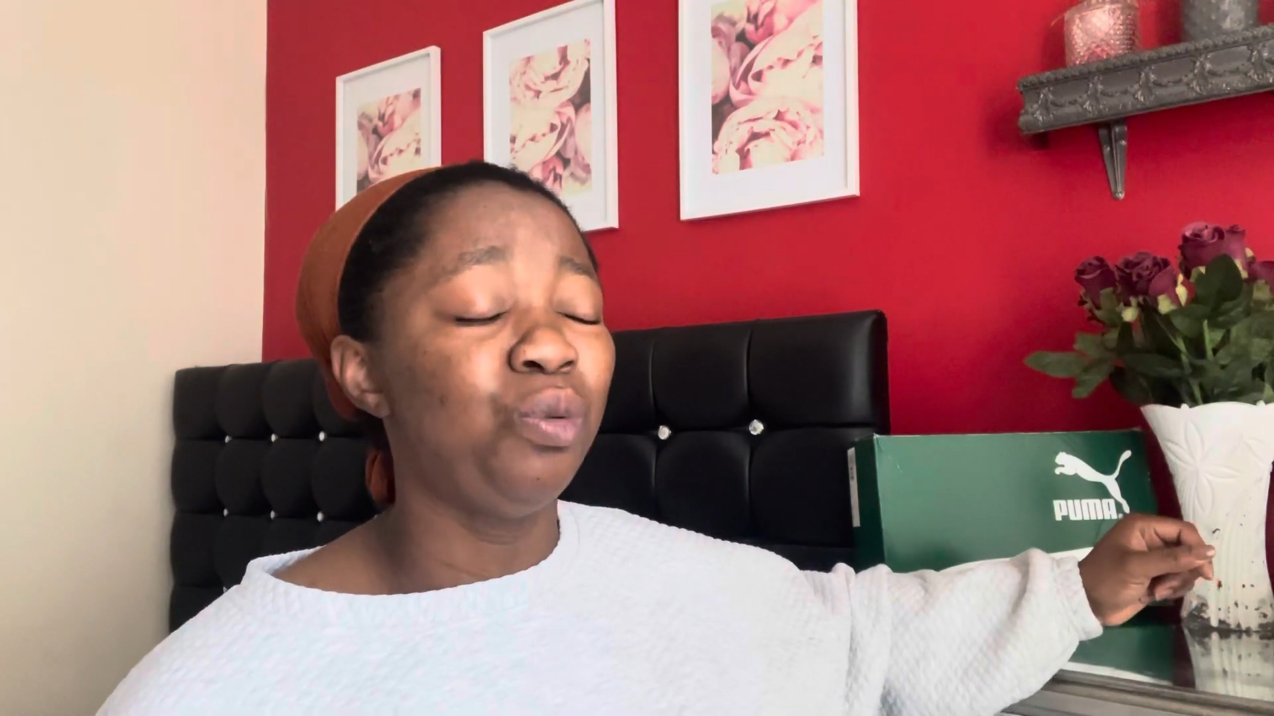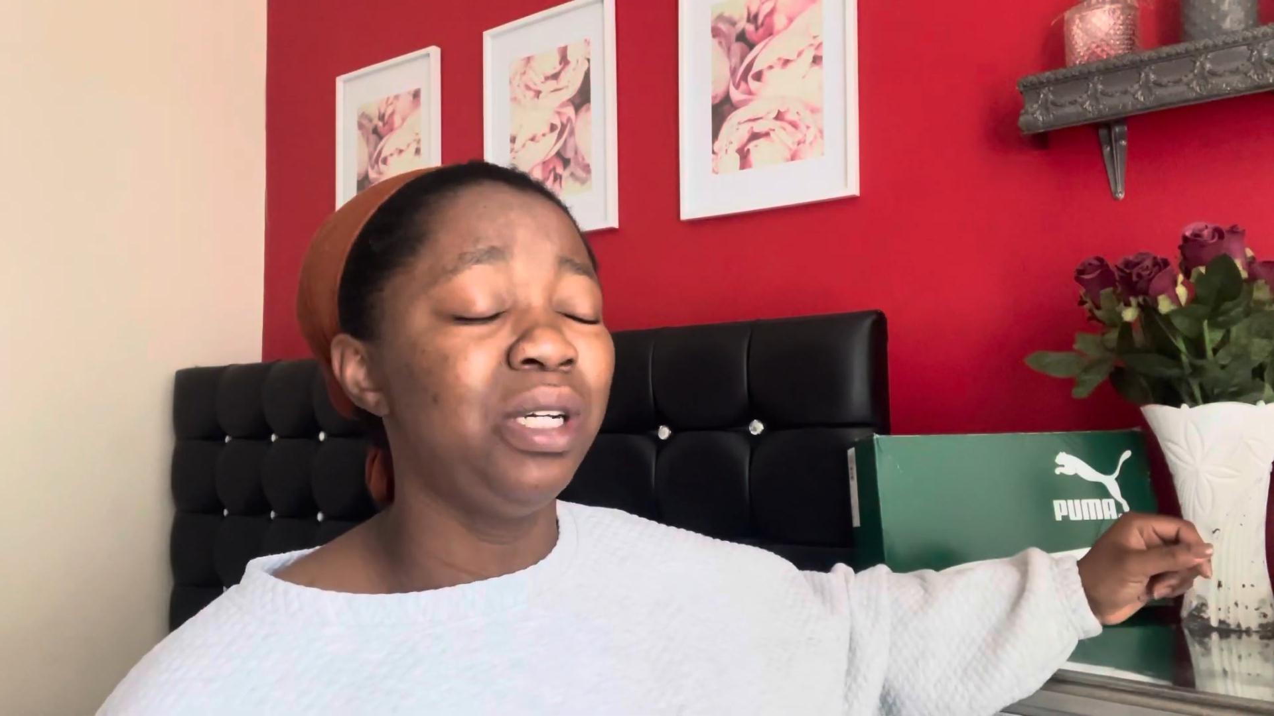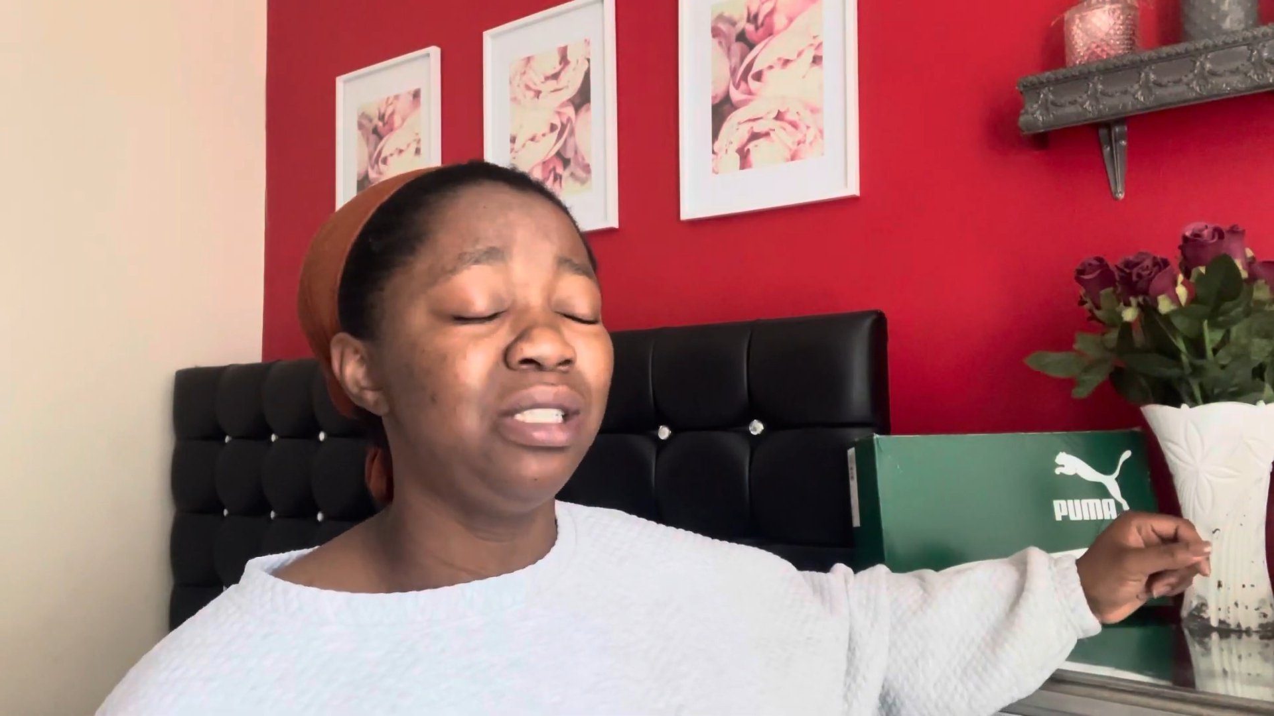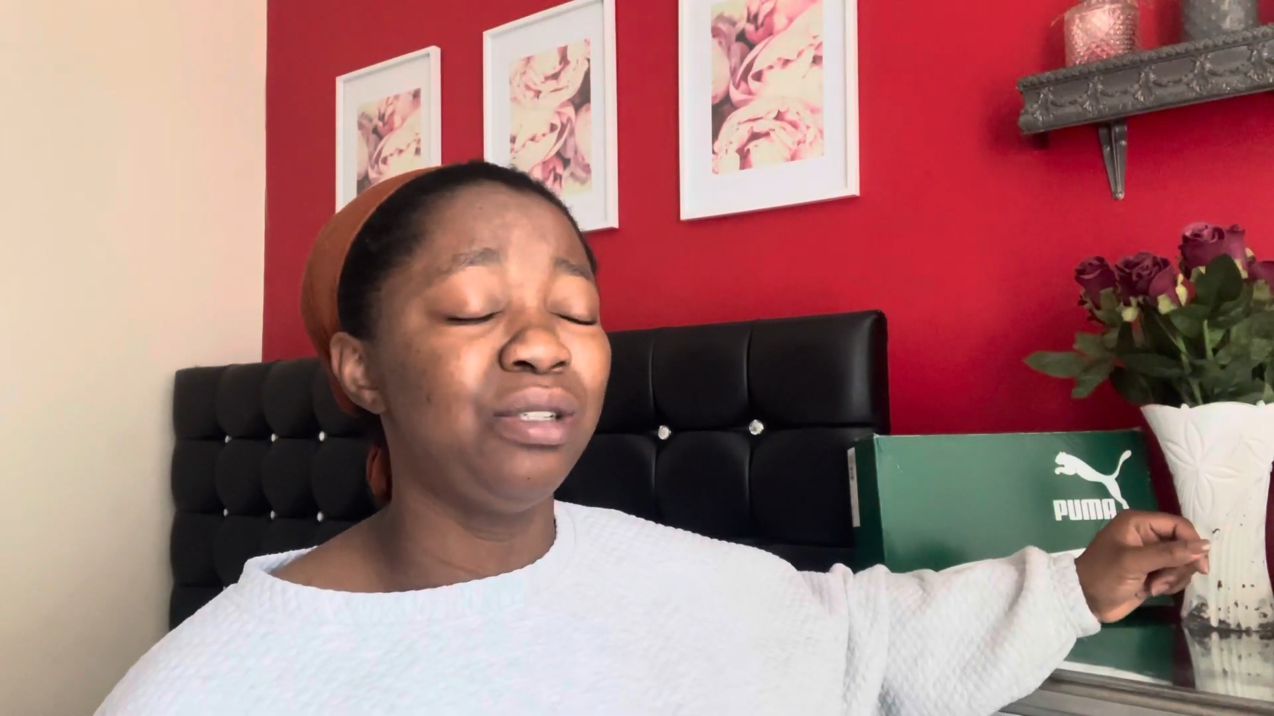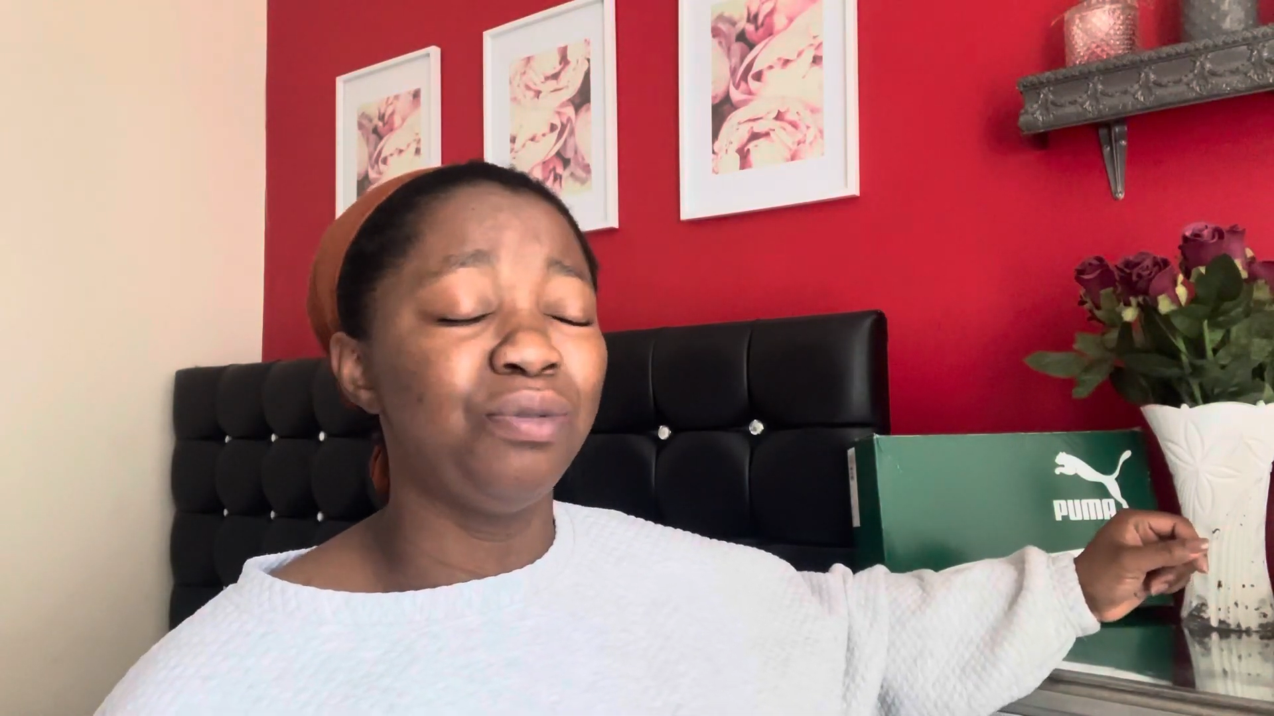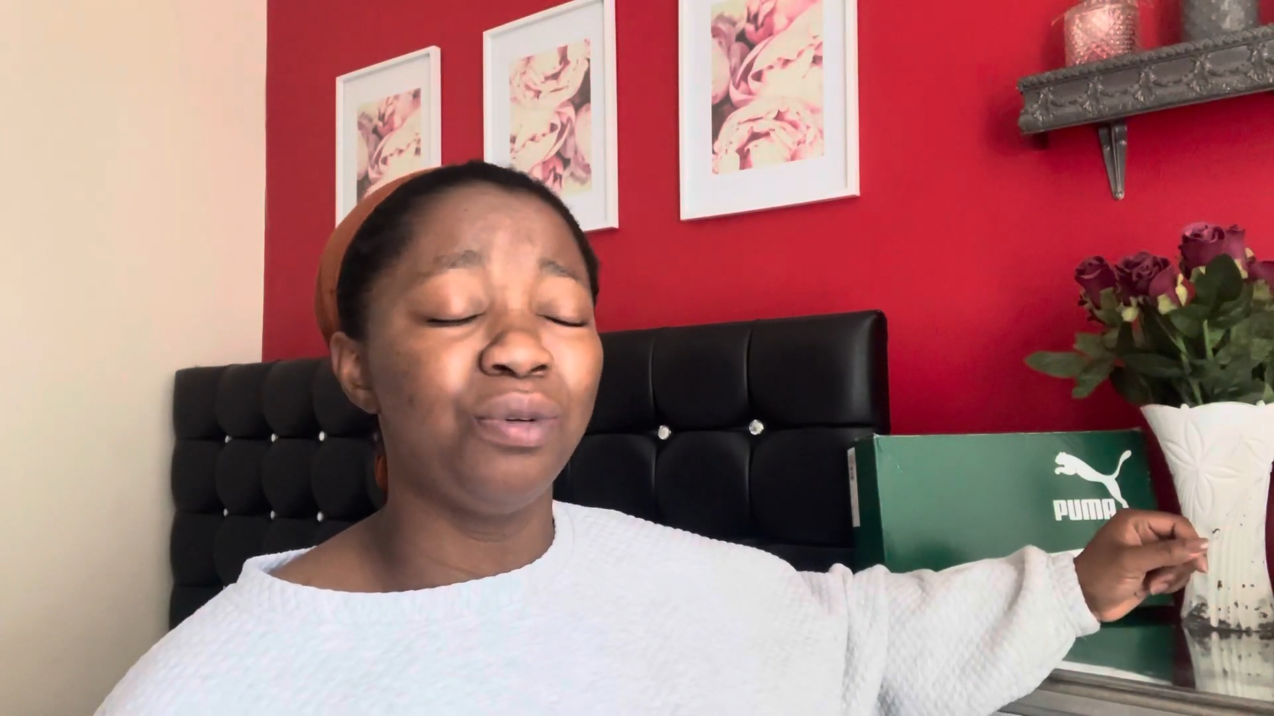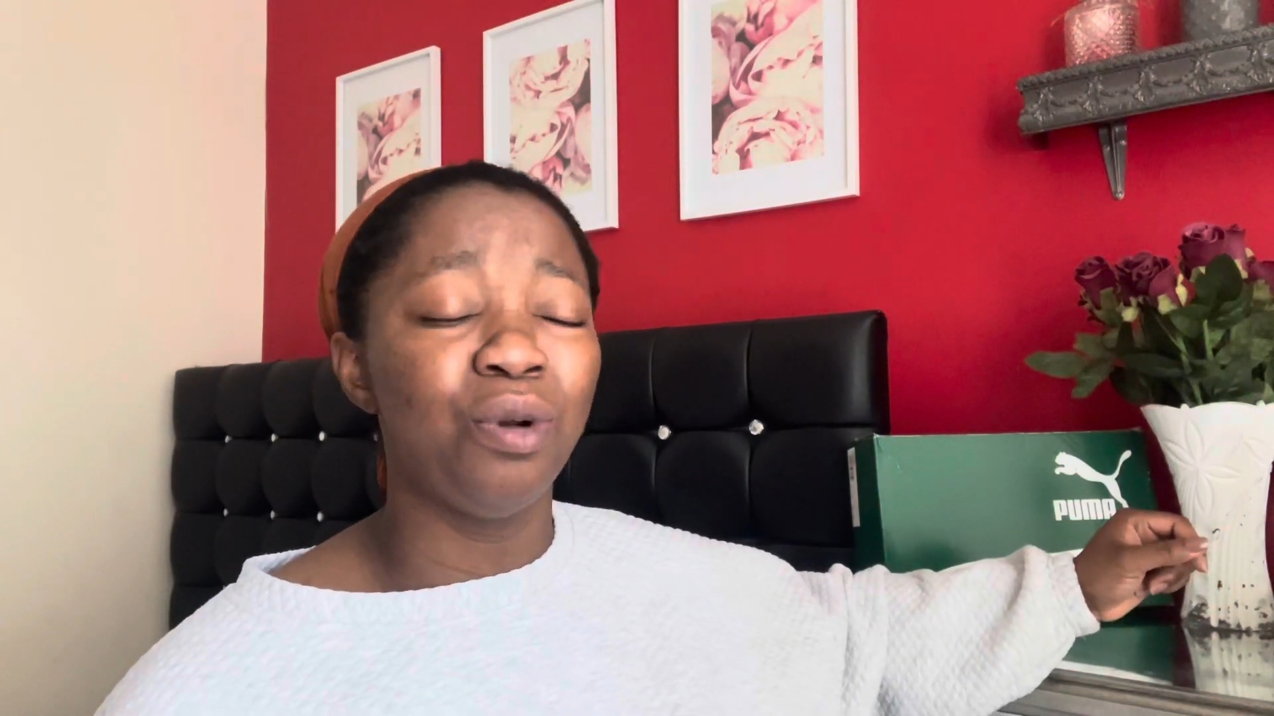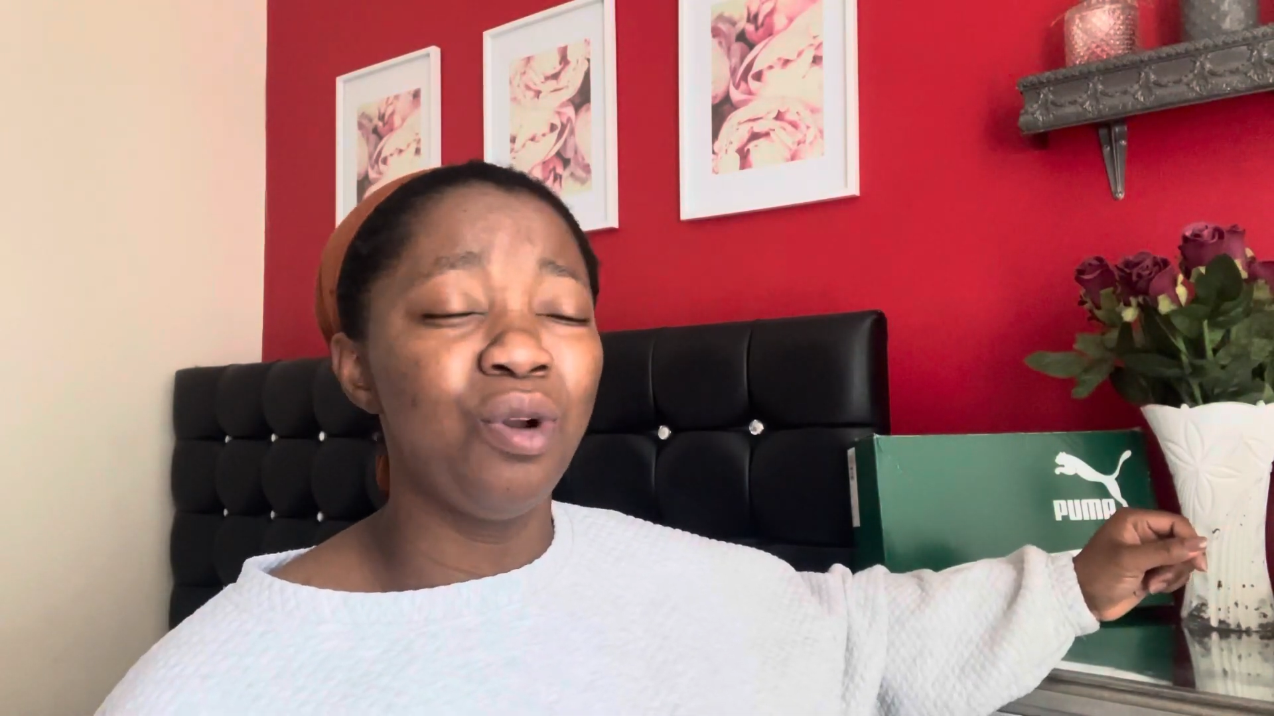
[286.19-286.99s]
waiting for